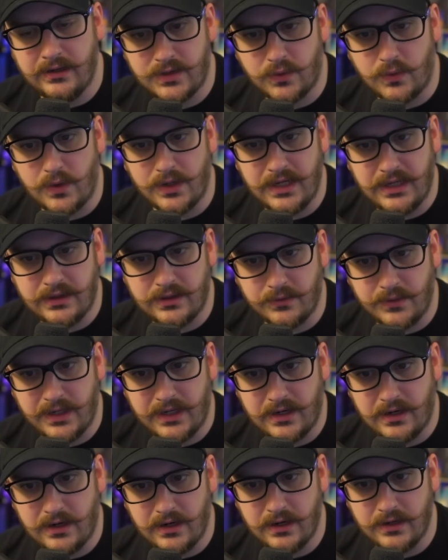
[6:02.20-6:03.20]
23
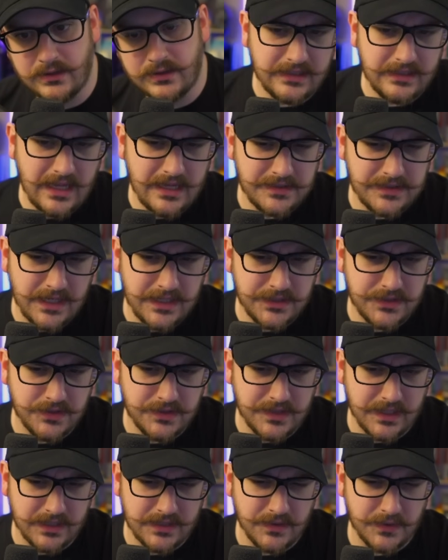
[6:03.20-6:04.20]
cards. That's interesting.